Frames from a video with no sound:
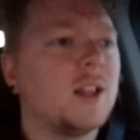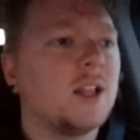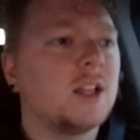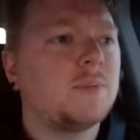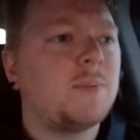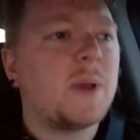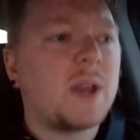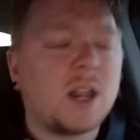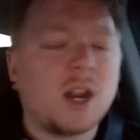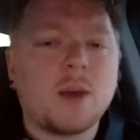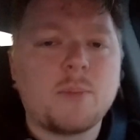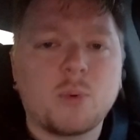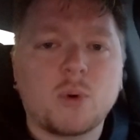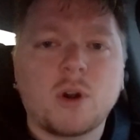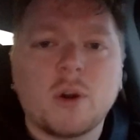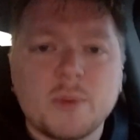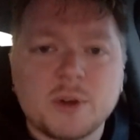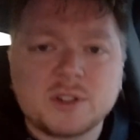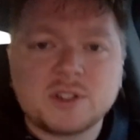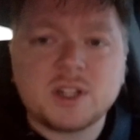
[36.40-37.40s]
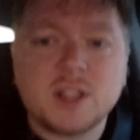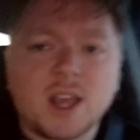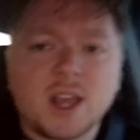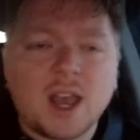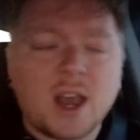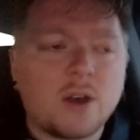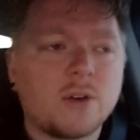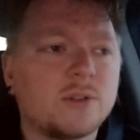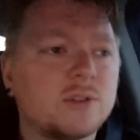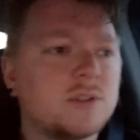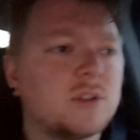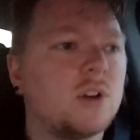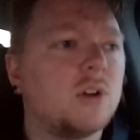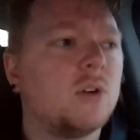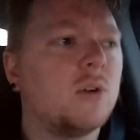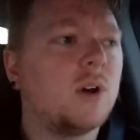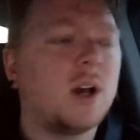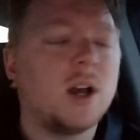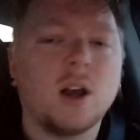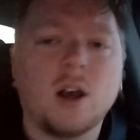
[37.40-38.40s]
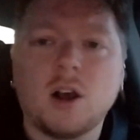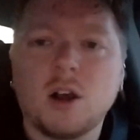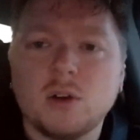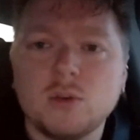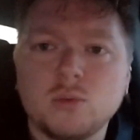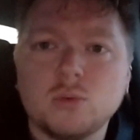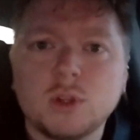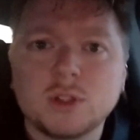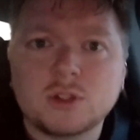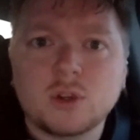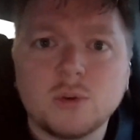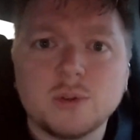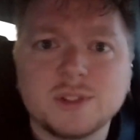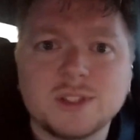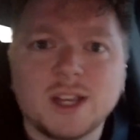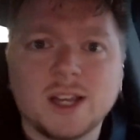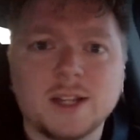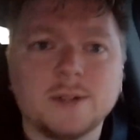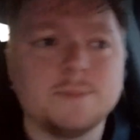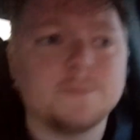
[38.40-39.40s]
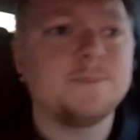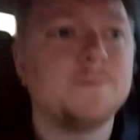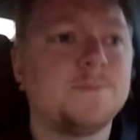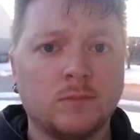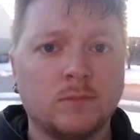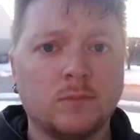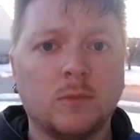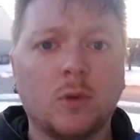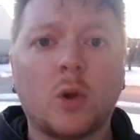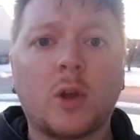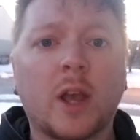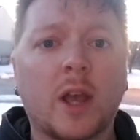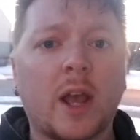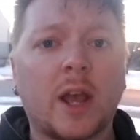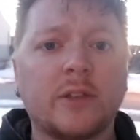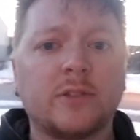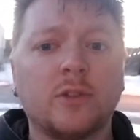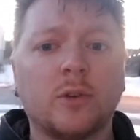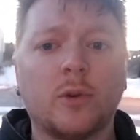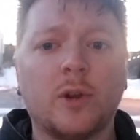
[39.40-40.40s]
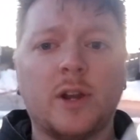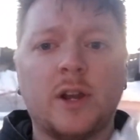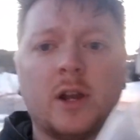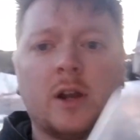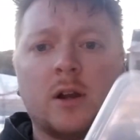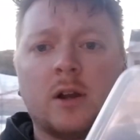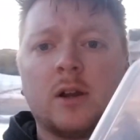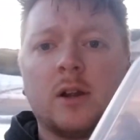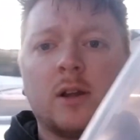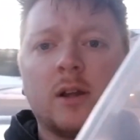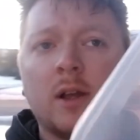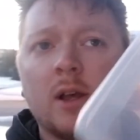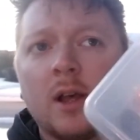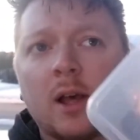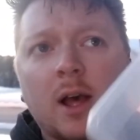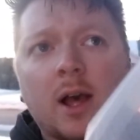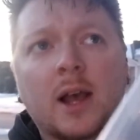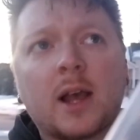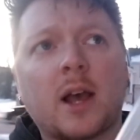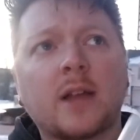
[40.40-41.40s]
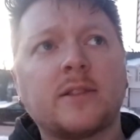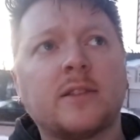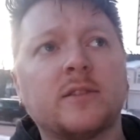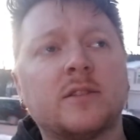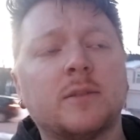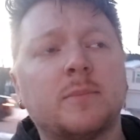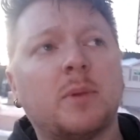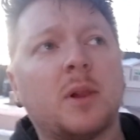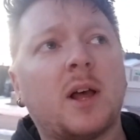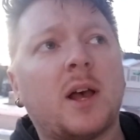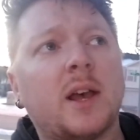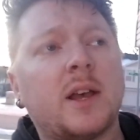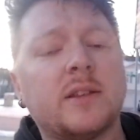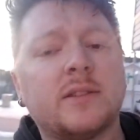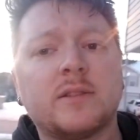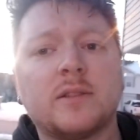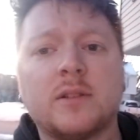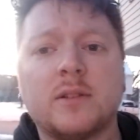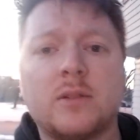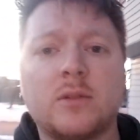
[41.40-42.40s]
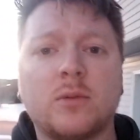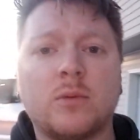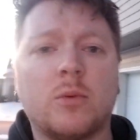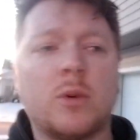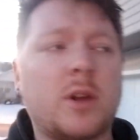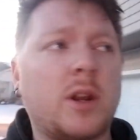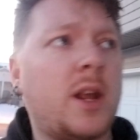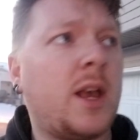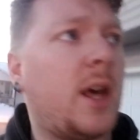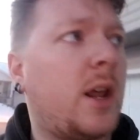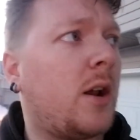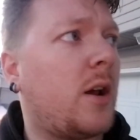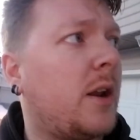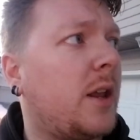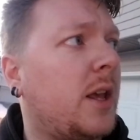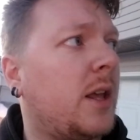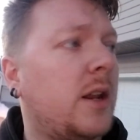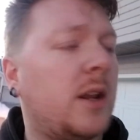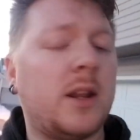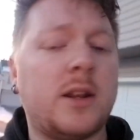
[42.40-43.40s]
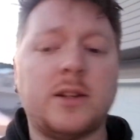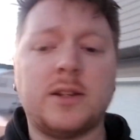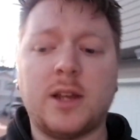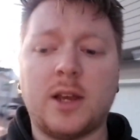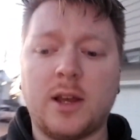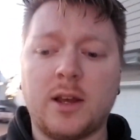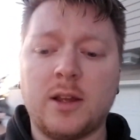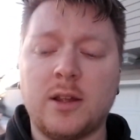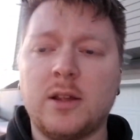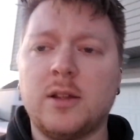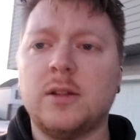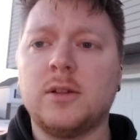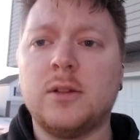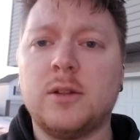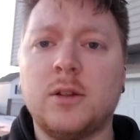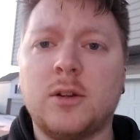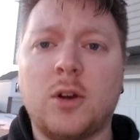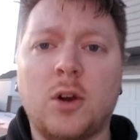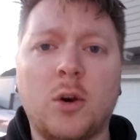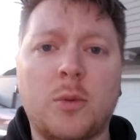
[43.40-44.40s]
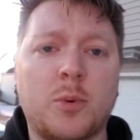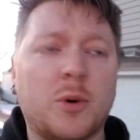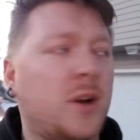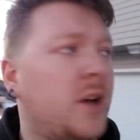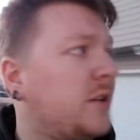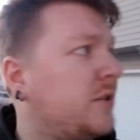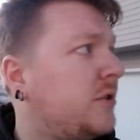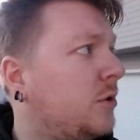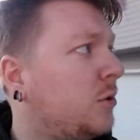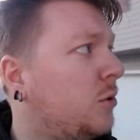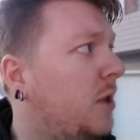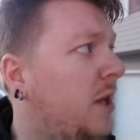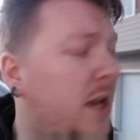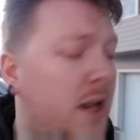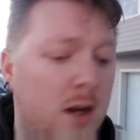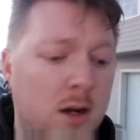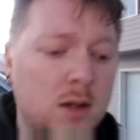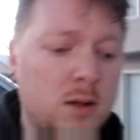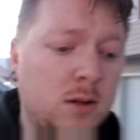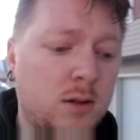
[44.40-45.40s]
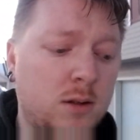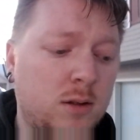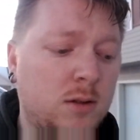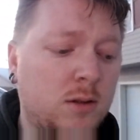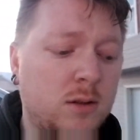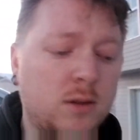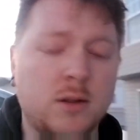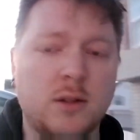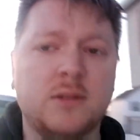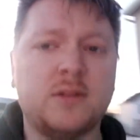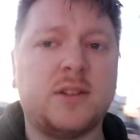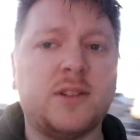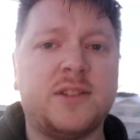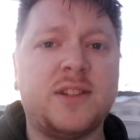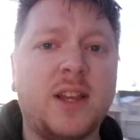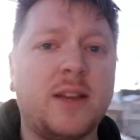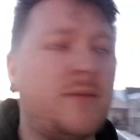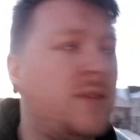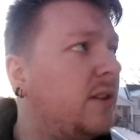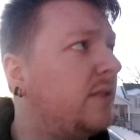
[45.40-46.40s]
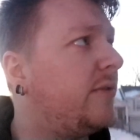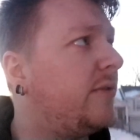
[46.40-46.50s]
Let's pick it up. We're almost to the house, so let's go inside. Okay, guys, so we're here. I got the supplies. We're going to head on in and hope we're not too late to save these